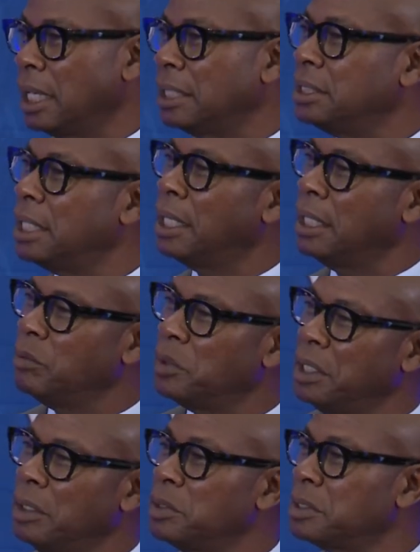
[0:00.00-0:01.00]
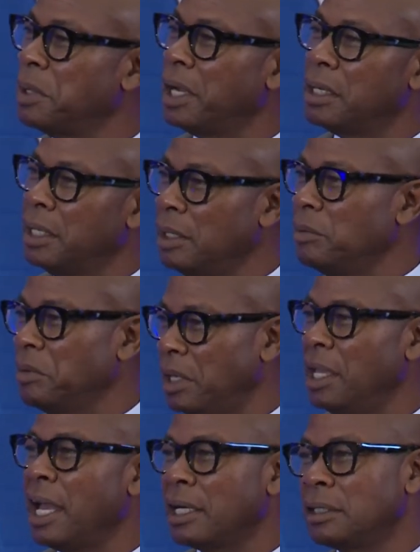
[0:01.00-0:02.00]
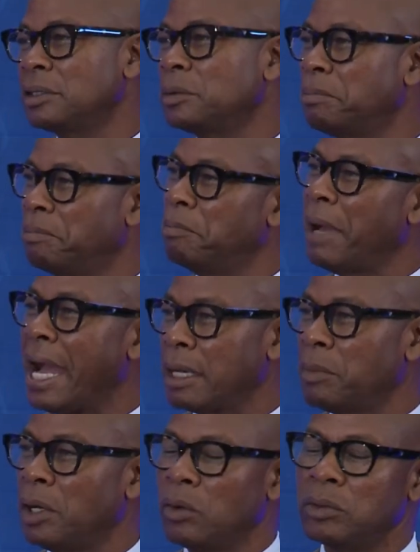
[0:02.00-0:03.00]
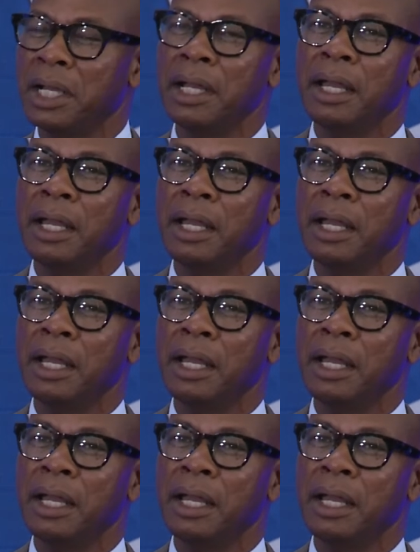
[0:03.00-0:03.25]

Now, Johnny, when he was mayor, he, he had a little backbone.